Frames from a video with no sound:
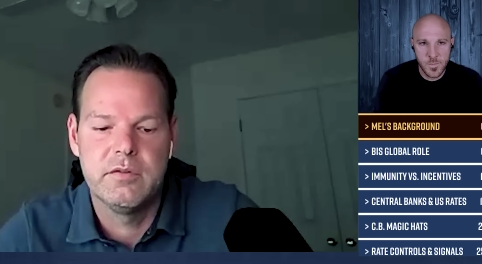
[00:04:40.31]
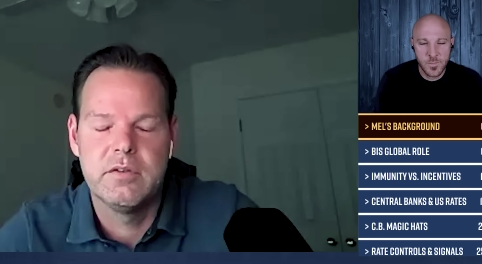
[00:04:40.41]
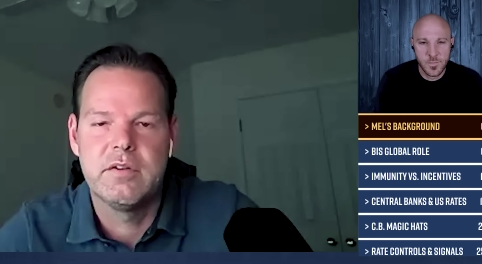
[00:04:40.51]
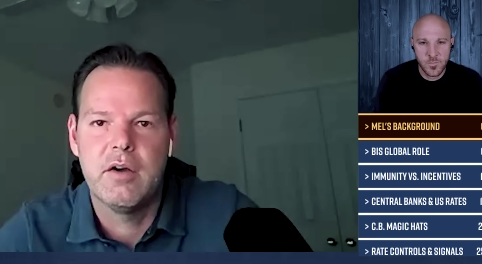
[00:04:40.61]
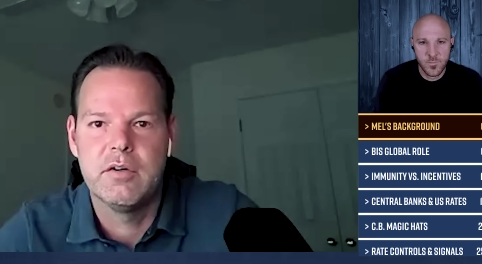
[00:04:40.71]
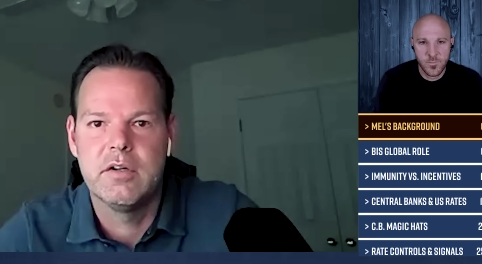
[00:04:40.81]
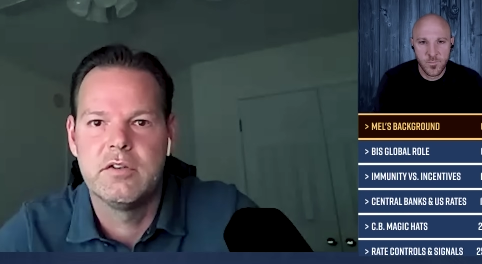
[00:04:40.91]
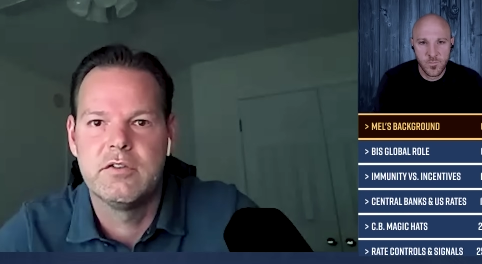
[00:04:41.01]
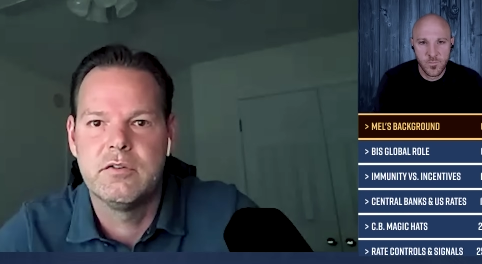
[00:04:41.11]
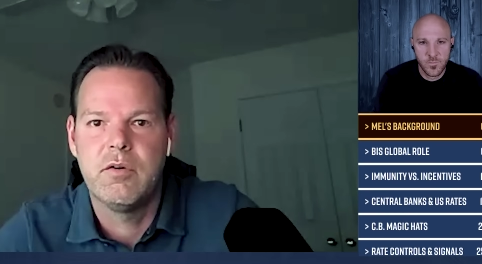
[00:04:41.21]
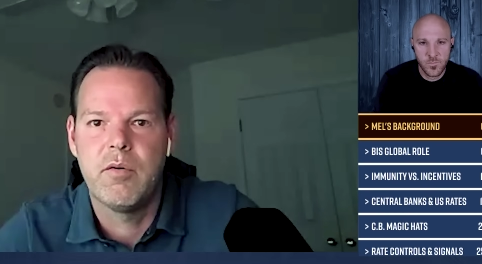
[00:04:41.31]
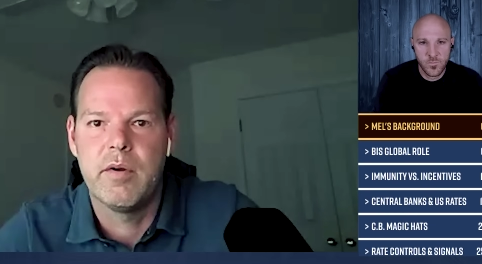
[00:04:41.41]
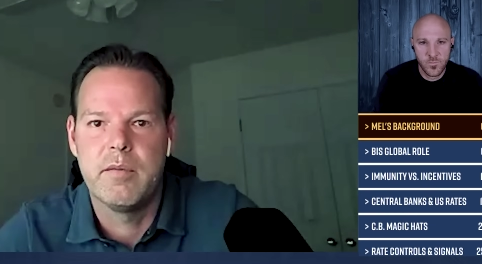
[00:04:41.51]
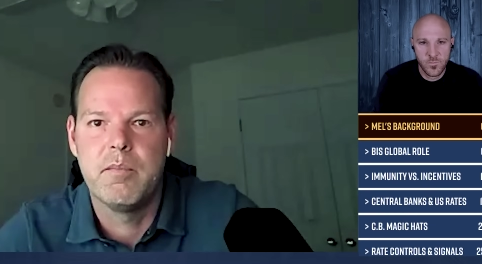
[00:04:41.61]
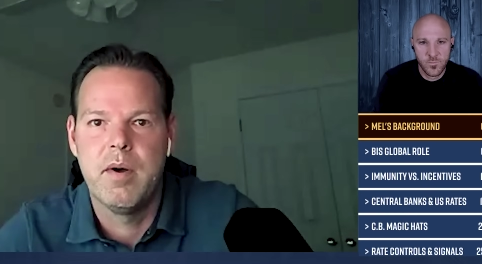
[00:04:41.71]
Speaker 1: to tell a good
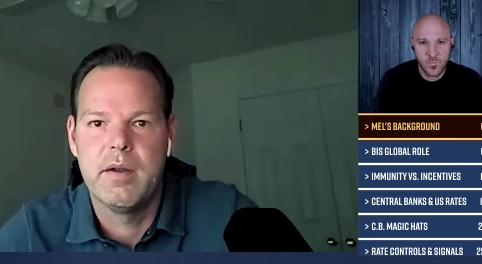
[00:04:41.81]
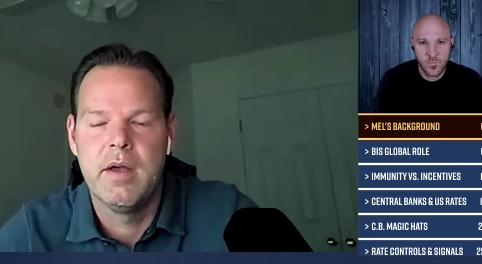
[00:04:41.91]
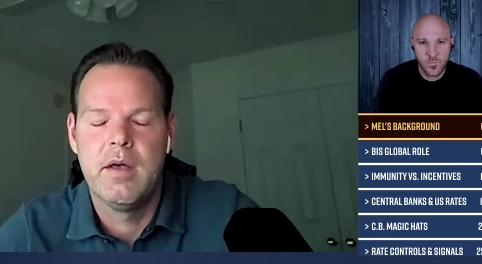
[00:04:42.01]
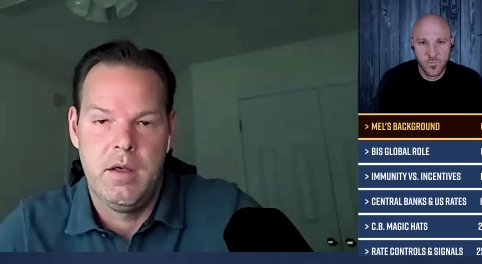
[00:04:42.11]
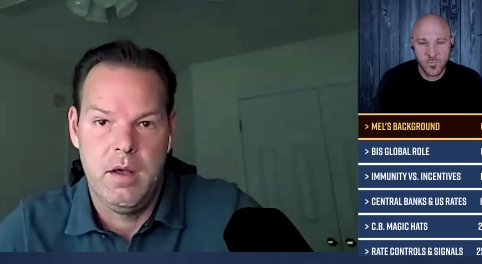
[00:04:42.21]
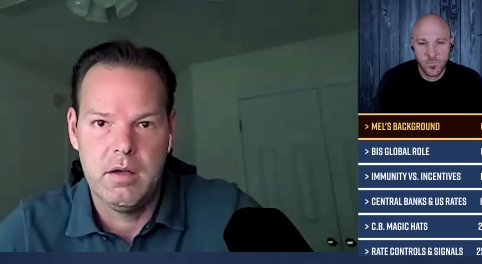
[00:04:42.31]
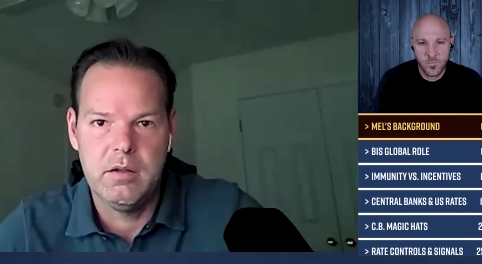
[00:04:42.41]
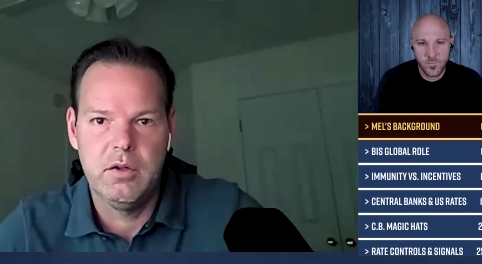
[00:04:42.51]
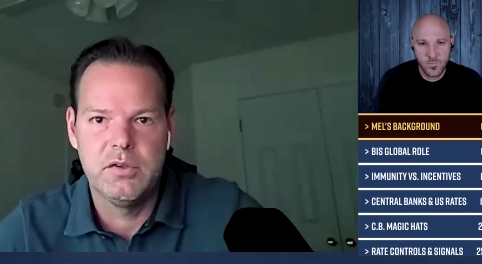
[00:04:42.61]
story. But a close